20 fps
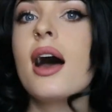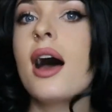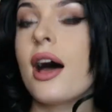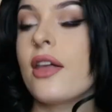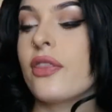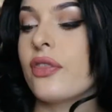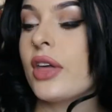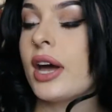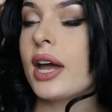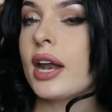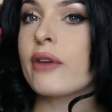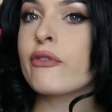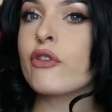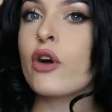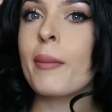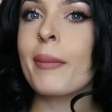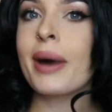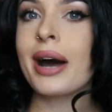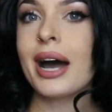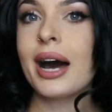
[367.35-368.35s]
And then I've
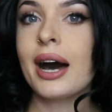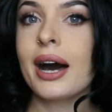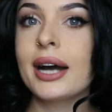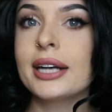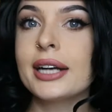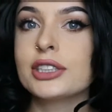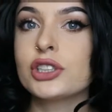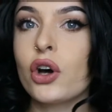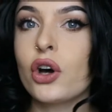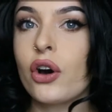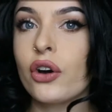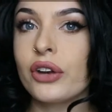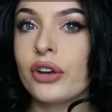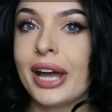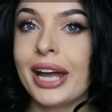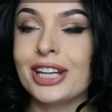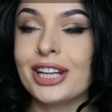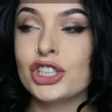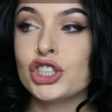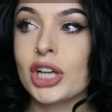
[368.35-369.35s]
got my eyes on
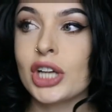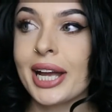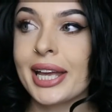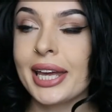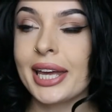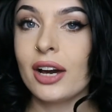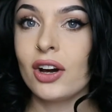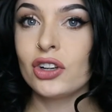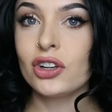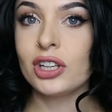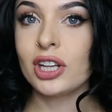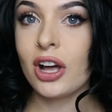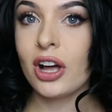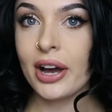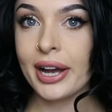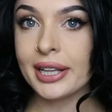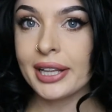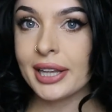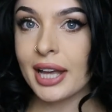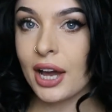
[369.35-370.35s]
a jacket
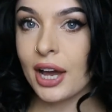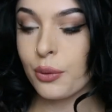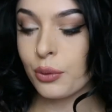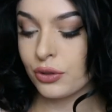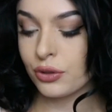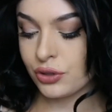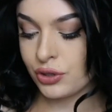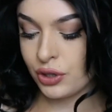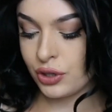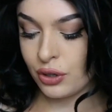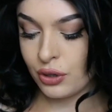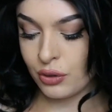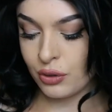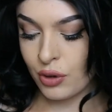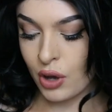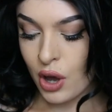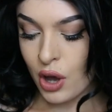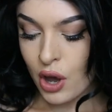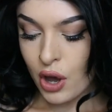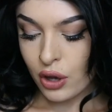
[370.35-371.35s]
online that I want
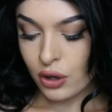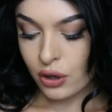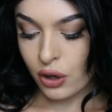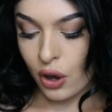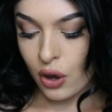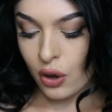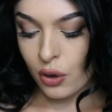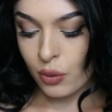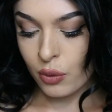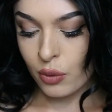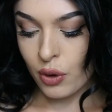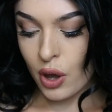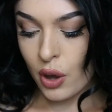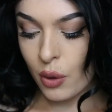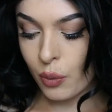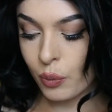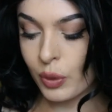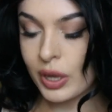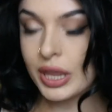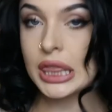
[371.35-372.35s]
to go
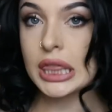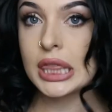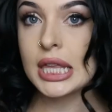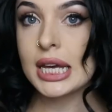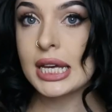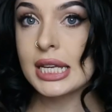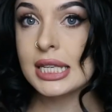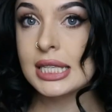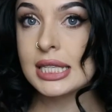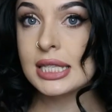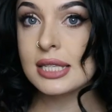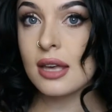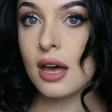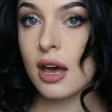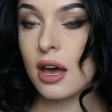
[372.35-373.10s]
with this,